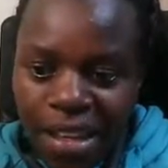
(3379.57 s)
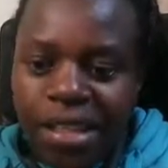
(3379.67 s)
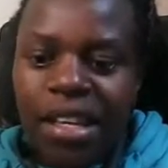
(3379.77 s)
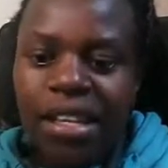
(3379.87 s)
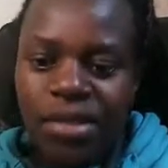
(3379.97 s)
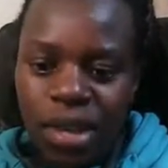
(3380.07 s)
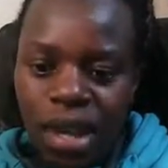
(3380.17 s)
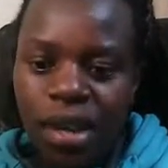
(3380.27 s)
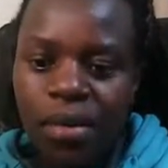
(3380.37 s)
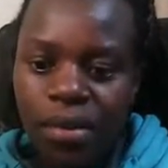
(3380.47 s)
it's
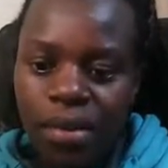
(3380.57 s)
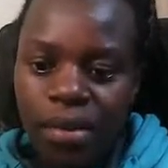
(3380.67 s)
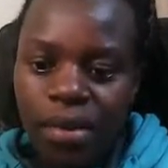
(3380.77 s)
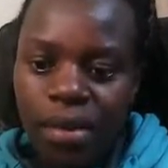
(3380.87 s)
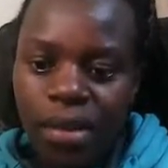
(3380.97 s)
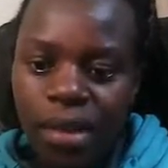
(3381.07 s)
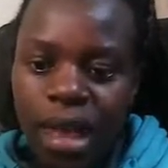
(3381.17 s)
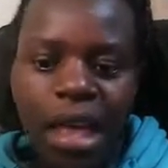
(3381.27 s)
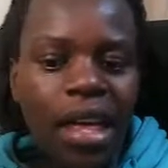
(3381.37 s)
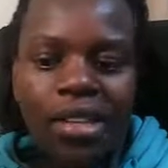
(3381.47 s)
okay.
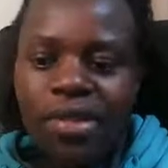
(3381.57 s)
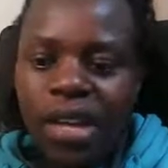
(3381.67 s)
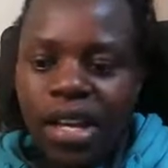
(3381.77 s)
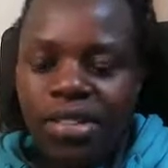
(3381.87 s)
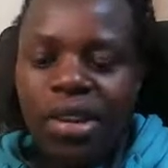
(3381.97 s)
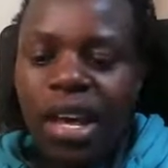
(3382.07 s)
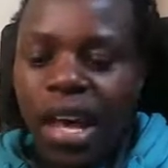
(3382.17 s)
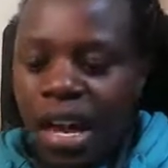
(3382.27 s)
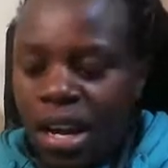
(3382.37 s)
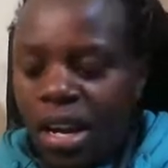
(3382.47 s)
It's
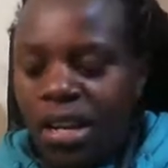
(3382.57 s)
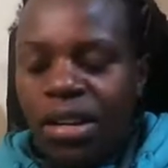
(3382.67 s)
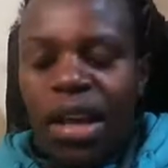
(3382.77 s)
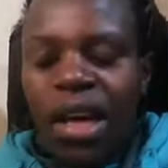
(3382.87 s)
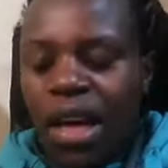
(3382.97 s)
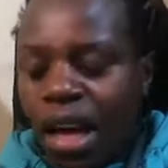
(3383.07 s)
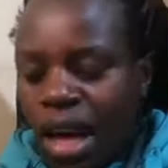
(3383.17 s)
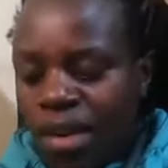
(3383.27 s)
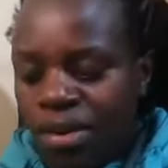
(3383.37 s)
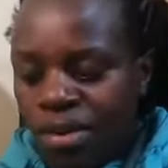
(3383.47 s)
okay, Irene.
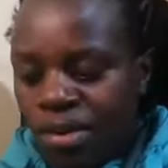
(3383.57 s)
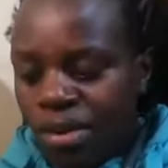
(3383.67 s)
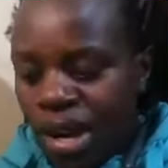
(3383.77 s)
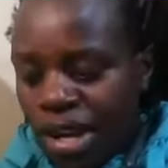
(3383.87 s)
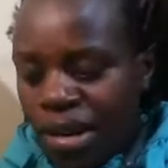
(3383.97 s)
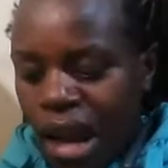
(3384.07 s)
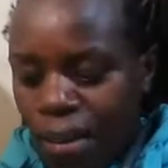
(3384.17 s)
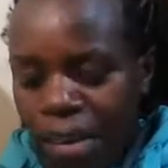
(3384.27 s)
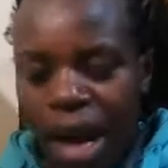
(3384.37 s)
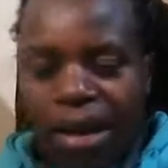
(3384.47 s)
You go and
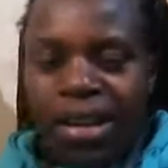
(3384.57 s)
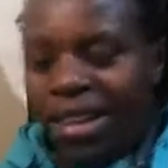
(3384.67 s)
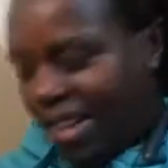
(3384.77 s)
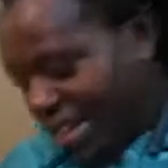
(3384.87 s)
come back.